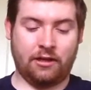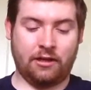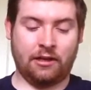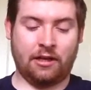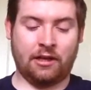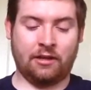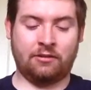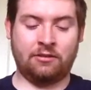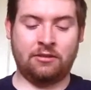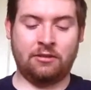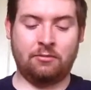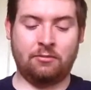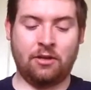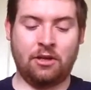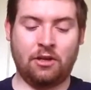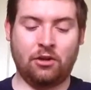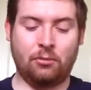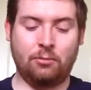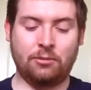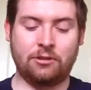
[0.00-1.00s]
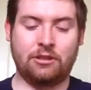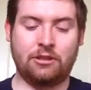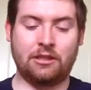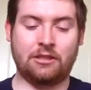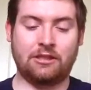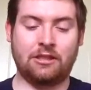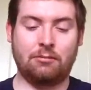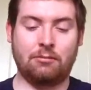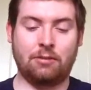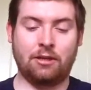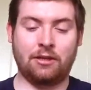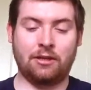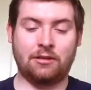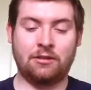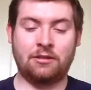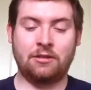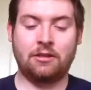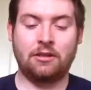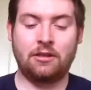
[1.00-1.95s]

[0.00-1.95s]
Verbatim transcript: It got almost 60 minutes.